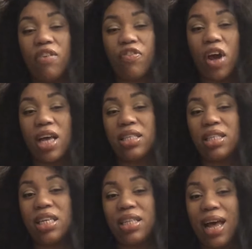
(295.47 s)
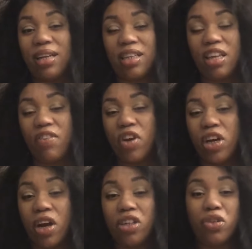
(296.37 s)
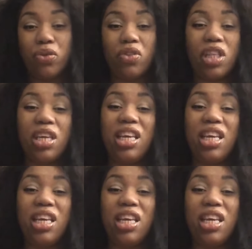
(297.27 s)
for us to not live in our truth.